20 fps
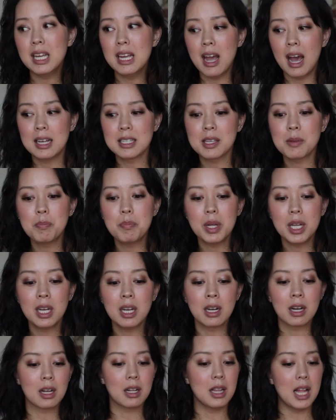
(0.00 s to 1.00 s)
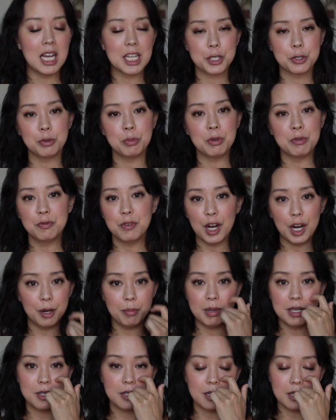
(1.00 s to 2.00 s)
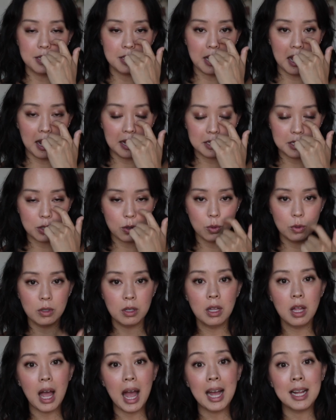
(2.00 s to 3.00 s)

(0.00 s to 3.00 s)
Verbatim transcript: He hasn't been in a classroom environment since high school.